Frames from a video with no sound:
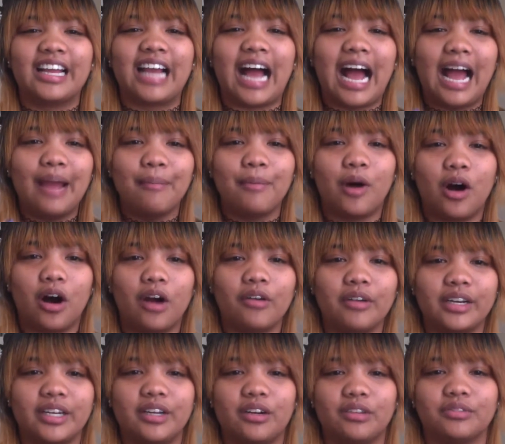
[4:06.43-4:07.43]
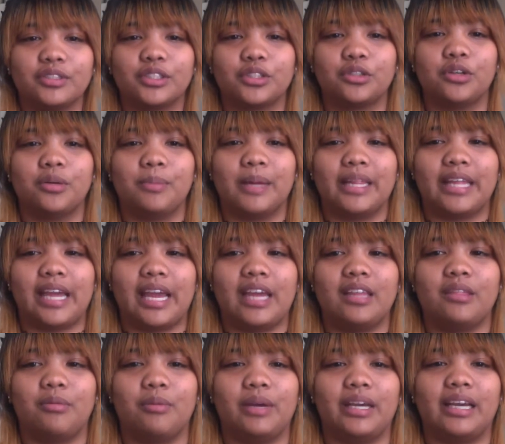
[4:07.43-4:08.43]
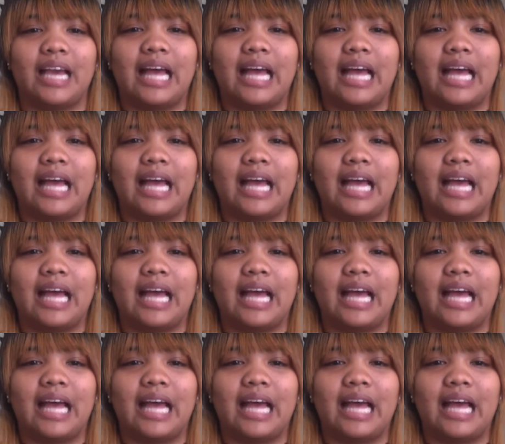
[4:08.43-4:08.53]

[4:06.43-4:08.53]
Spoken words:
I'm already over school by the 8th week.